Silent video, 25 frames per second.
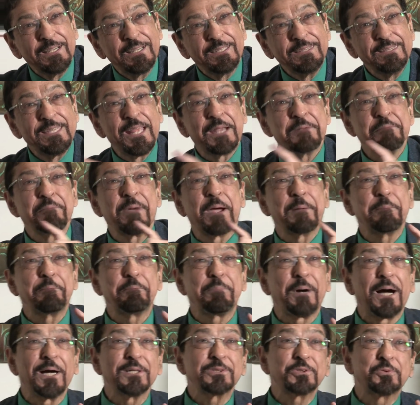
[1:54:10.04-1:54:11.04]
then my
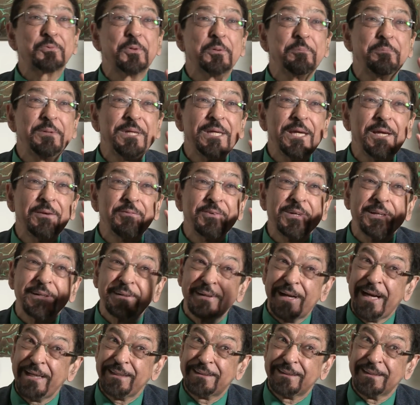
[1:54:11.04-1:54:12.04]
past will be even
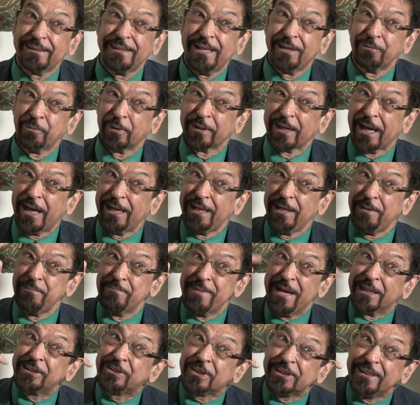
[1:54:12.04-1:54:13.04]
greater than what I
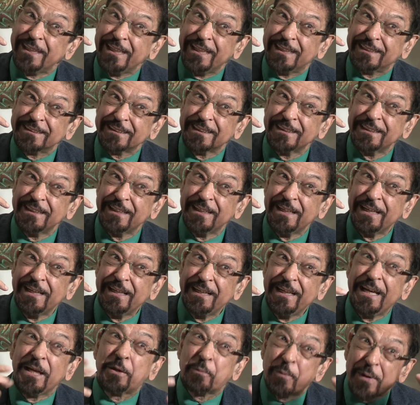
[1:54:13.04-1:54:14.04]
imagine it.
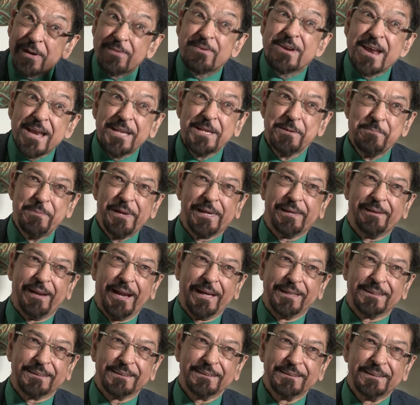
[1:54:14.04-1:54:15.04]
It will really be
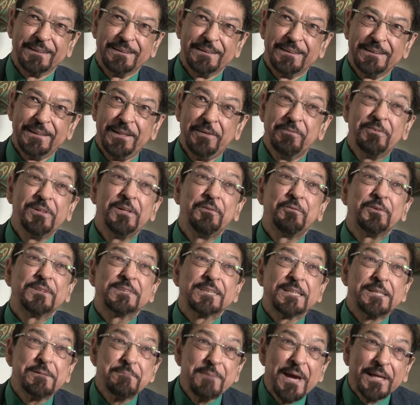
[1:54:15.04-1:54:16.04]
great. Even if it's
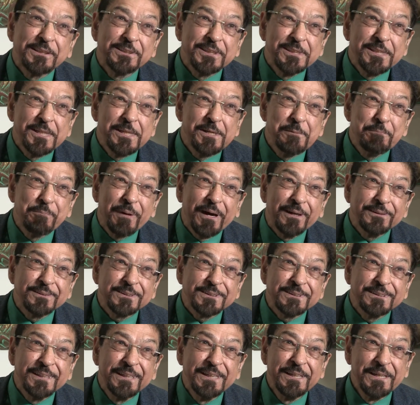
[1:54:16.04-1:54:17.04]
an imaginary
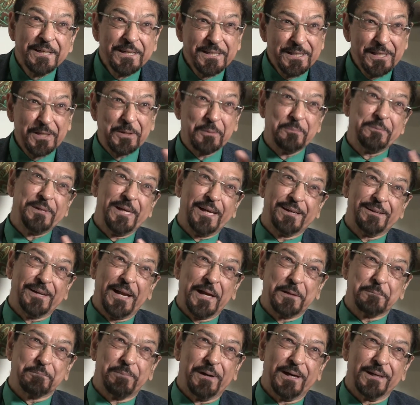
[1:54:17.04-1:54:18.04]
past, it'll be a
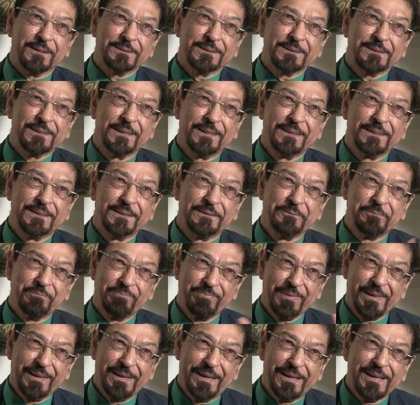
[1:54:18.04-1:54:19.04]
great past.
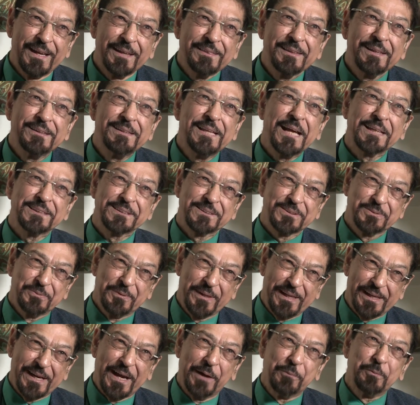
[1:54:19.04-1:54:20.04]
And I think that's
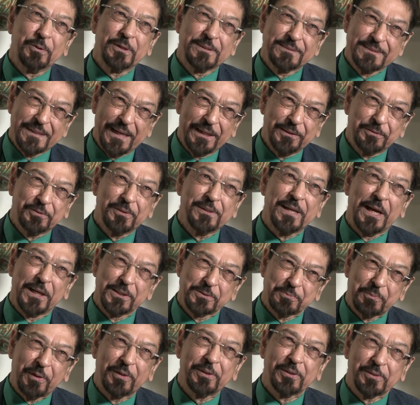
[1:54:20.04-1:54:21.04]
where I would say to
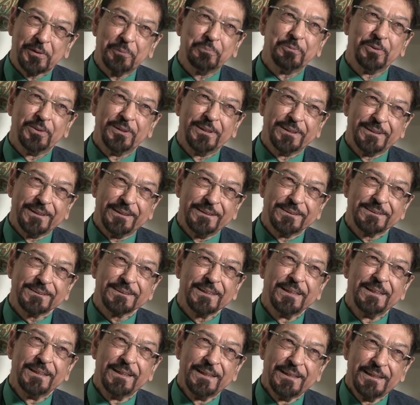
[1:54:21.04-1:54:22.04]
diasporic communities,
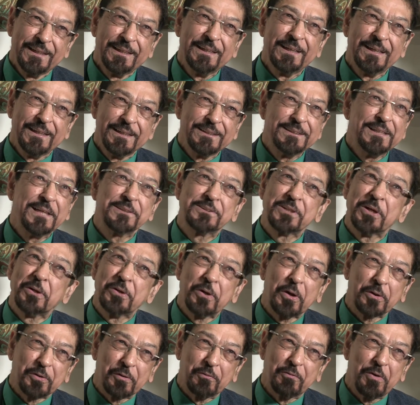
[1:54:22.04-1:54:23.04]
there's a
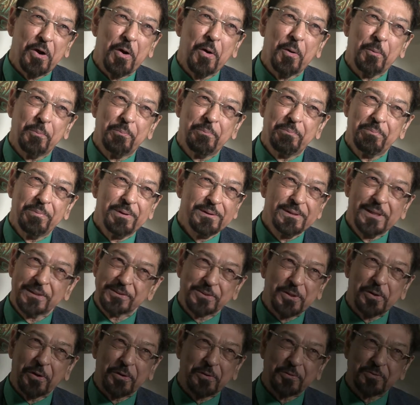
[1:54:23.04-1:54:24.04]
lot of hope,
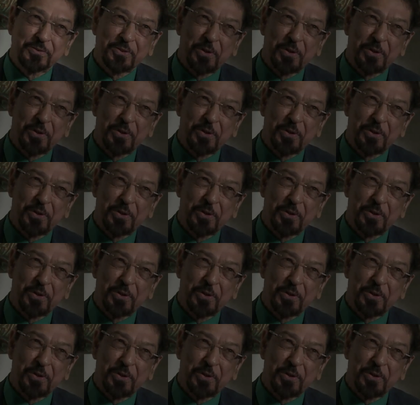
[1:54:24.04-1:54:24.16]
there's a lot of